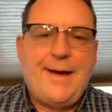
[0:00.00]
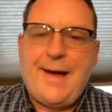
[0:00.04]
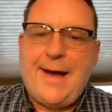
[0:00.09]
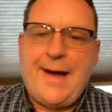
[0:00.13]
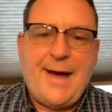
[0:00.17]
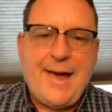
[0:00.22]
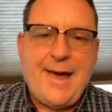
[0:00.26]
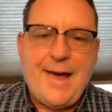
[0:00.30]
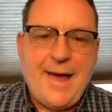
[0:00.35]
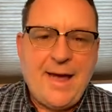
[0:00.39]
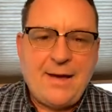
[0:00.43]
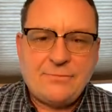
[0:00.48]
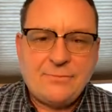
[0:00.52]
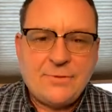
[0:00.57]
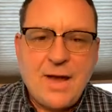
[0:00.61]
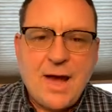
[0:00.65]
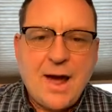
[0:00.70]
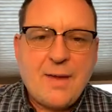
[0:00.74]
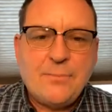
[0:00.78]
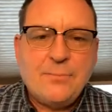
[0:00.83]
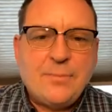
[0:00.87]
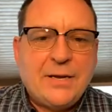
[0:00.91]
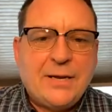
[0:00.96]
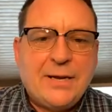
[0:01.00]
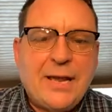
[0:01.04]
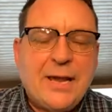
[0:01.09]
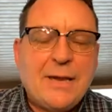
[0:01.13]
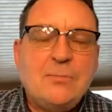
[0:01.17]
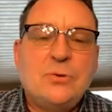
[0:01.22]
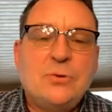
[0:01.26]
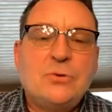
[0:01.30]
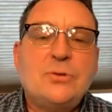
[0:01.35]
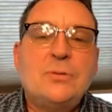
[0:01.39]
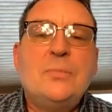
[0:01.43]
I have not been
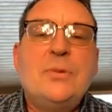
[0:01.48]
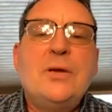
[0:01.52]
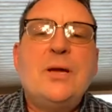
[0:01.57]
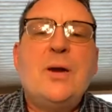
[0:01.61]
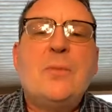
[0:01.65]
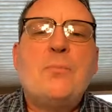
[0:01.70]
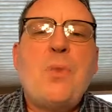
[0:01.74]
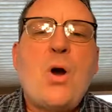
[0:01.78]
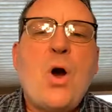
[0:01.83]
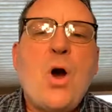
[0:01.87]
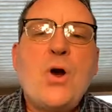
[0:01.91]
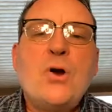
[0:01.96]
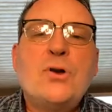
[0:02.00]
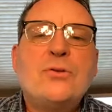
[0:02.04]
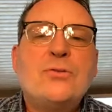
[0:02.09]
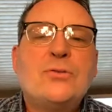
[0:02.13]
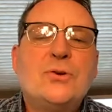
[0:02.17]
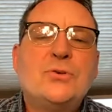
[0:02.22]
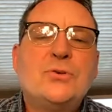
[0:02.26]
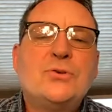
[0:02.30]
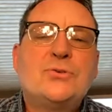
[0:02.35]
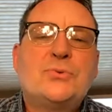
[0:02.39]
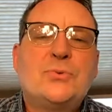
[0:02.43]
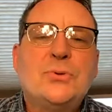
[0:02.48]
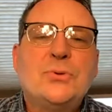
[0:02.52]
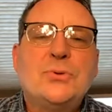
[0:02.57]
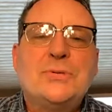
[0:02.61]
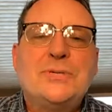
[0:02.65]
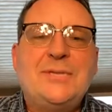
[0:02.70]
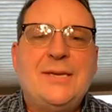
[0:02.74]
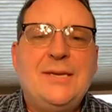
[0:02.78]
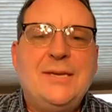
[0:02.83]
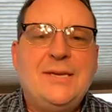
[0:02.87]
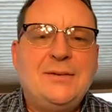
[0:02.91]
able to be a part of those
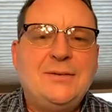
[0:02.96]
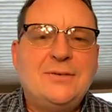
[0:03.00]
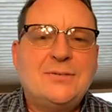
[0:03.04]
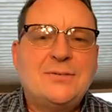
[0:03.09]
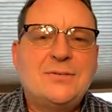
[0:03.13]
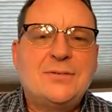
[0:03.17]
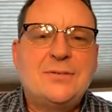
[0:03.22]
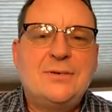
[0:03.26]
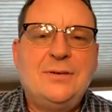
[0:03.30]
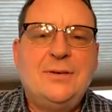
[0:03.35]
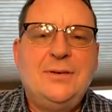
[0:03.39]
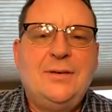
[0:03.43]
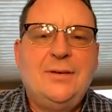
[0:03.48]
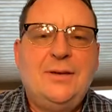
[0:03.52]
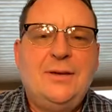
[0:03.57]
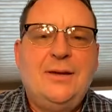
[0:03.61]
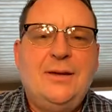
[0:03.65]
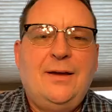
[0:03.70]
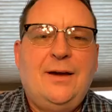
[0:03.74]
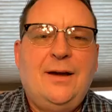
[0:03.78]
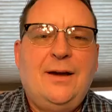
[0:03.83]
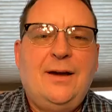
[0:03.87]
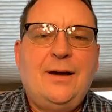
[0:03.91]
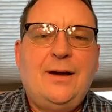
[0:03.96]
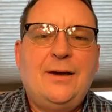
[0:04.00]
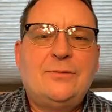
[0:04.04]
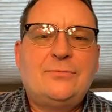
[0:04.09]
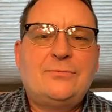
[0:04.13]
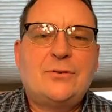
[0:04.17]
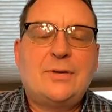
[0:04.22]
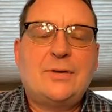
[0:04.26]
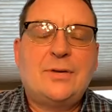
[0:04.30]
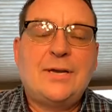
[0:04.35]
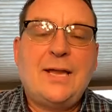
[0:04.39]
routines uh,
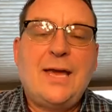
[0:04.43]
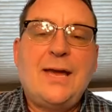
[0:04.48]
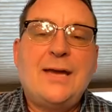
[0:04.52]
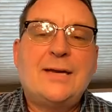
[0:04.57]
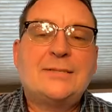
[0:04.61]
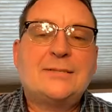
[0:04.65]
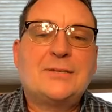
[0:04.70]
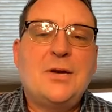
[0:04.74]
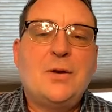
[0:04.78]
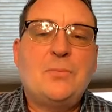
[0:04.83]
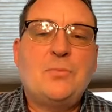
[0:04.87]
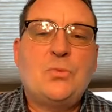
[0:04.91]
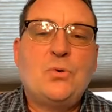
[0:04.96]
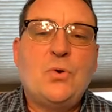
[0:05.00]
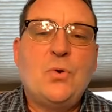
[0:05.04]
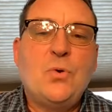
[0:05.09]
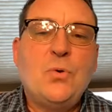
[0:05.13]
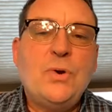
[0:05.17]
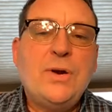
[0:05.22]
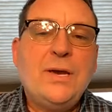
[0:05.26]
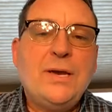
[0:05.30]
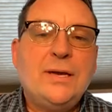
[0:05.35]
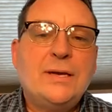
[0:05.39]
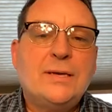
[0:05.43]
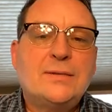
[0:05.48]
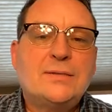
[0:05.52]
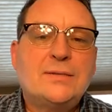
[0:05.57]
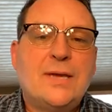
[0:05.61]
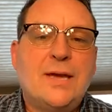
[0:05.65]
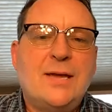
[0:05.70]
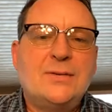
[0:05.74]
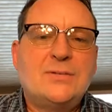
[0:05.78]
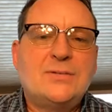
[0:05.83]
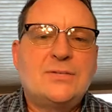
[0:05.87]
for the last couple of weeks.
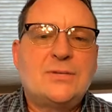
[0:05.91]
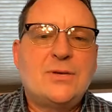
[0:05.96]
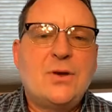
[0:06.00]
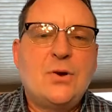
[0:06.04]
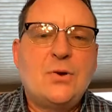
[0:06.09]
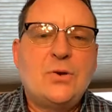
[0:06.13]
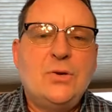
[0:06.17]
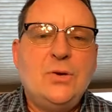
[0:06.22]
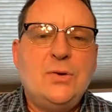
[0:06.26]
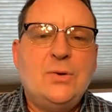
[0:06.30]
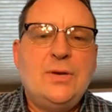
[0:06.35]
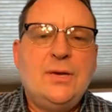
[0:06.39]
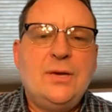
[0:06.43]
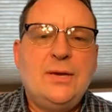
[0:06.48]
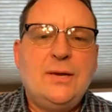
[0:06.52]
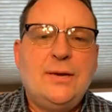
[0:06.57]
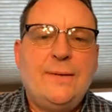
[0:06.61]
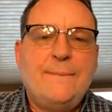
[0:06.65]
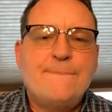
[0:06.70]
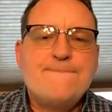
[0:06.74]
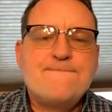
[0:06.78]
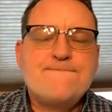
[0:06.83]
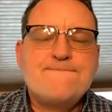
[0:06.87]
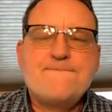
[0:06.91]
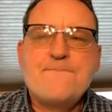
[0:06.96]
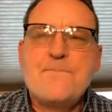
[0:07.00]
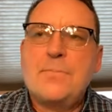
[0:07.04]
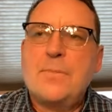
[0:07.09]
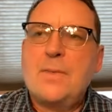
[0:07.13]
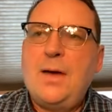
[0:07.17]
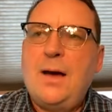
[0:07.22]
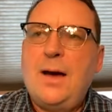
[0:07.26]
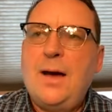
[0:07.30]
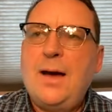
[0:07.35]
And so you get
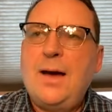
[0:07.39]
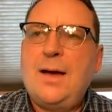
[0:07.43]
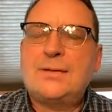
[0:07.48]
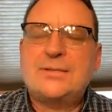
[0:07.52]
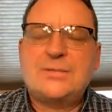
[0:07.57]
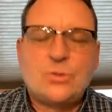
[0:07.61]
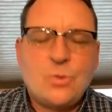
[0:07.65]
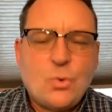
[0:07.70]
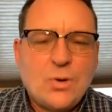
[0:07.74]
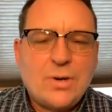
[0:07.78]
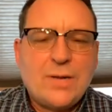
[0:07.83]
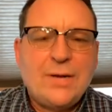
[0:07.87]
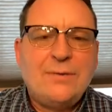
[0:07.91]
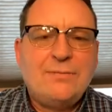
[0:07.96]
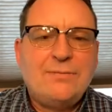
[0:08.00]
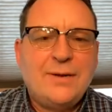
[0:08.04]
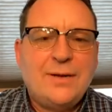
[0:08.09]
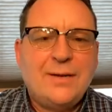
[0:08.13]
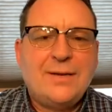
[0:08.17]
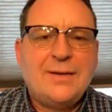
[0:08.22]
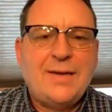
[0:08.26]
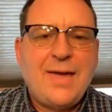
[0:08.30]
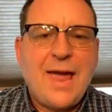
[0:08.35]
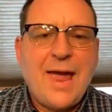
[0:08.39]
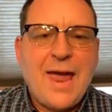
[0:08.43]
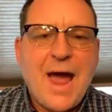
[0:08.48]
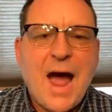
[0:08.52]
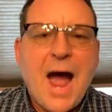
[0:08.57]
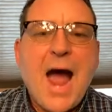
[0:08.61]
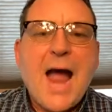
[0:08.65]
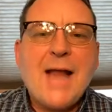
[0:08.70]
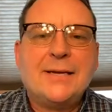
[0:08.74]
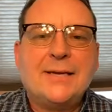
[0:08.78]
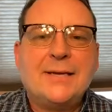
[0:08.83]
uh, sort of
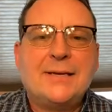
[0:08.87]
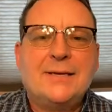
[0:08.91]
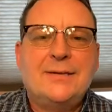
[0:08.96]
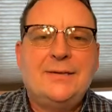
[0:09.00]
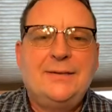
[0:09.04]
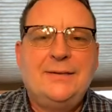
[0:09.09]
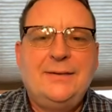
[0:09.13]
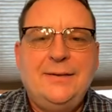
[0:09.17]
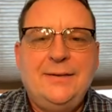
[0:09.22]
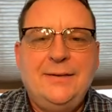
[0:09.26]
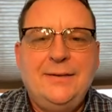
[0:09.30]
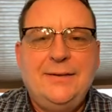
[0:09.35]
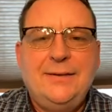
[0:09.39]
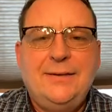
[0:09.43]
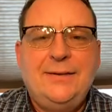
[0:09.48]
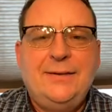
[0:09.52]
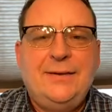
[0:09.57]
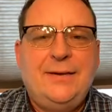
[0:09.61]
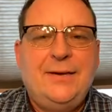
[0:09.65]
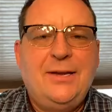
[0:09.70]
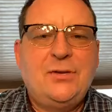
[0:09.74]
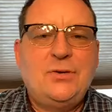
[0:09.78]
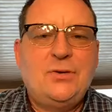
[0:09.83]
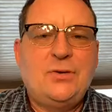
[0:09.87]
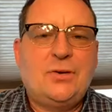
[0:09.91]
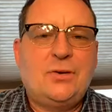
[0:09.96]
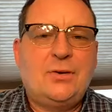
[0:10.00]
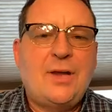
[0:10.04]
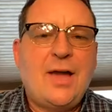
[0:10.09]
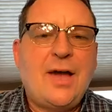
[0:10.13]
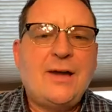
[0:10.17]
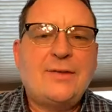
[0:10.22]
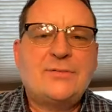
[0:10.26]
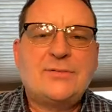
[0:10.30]
chaotic in your
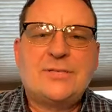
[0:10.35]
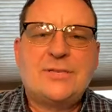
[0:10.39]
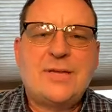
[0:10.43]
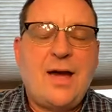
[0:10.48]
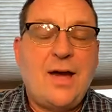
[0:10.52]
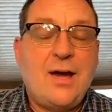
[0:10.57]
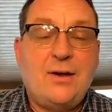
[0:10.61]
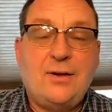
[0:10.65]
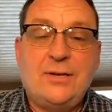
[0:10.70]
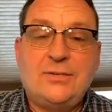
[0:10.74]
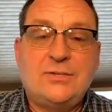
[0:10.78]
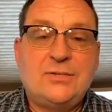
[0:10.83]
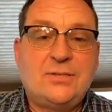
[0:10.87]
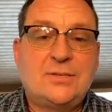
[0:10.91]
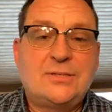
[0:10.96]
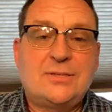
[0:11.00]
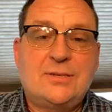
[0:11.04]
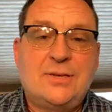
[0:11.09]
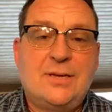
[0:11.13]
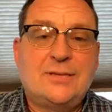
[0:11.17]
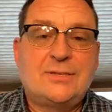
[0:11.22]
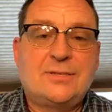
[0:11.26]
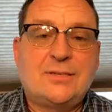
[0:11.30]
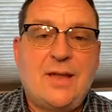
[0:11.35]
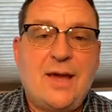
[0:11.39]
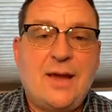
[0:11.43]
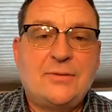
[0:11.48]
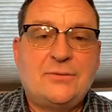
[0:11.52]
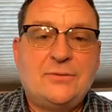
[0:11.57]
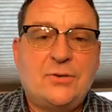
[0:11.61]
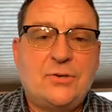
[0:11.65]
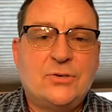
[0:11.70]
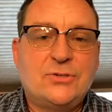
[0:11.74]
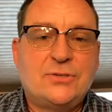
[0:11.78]
lifestyle. It just, it's
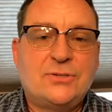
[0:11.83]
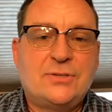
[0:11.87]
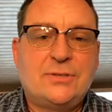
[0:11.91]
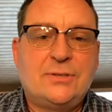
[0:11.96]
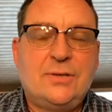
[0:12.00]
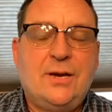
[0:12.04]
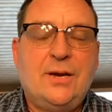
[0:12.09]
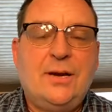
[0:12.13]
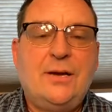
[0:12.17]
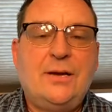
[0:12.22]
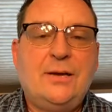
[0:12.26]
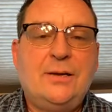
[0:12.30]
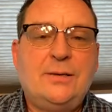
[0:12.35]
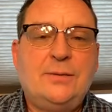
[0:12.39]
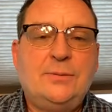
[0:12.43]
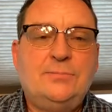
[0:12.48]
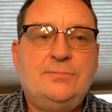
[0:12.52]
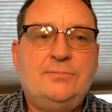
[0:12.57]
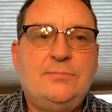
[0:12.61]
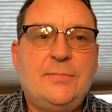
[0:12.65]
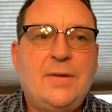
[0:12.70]
like there's uh,